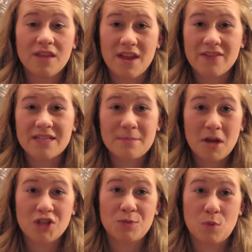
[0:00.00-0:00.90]
there is
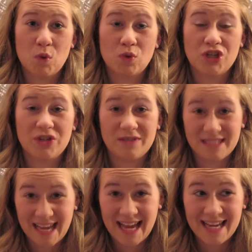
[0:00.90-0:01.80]
much more to
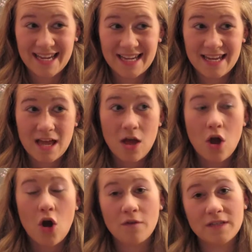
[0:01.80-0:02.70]
say.
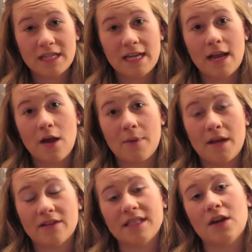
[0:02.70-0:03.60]
Obviously I'll be
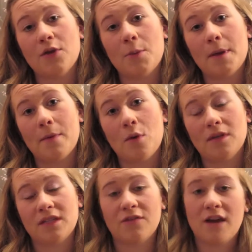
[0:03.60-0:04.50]
able to tell you a bit more
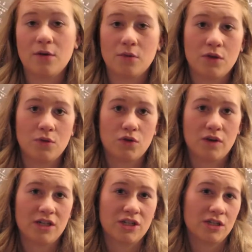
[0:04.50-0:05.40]
once I've had all the
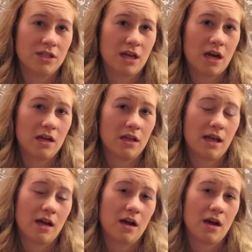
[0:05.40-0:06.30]
alterations done and
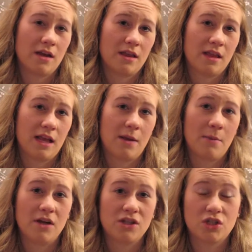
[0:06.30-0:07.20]
that kind of thing,
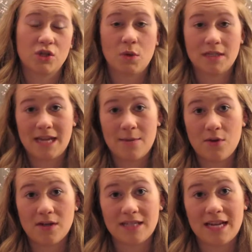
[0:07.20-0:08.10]
but I just thought I'd keep
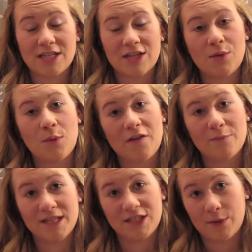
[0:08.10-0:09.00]
you updated on what I've
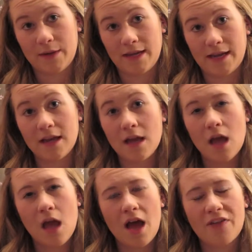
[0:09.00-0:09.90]
been doing.
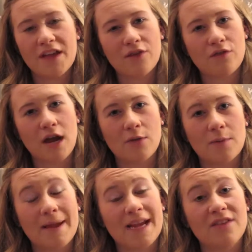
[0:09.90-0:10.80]
I think Ryan will
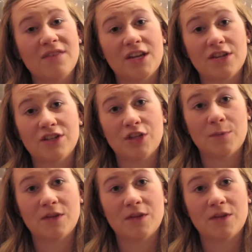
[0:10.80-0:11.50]
be making a video soon